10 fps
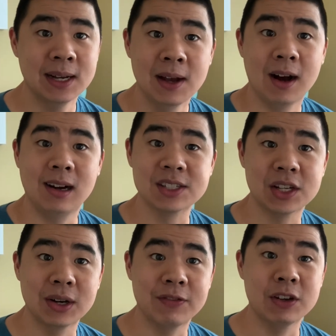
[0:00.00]
Also,
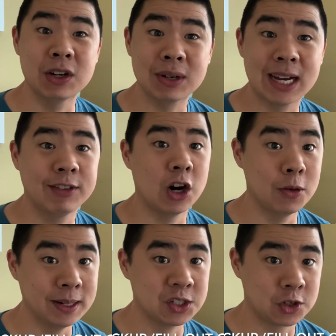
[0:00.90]
if you don't have a home
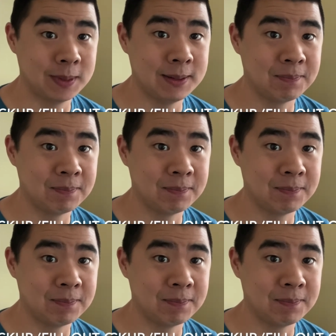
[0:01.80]
instrument,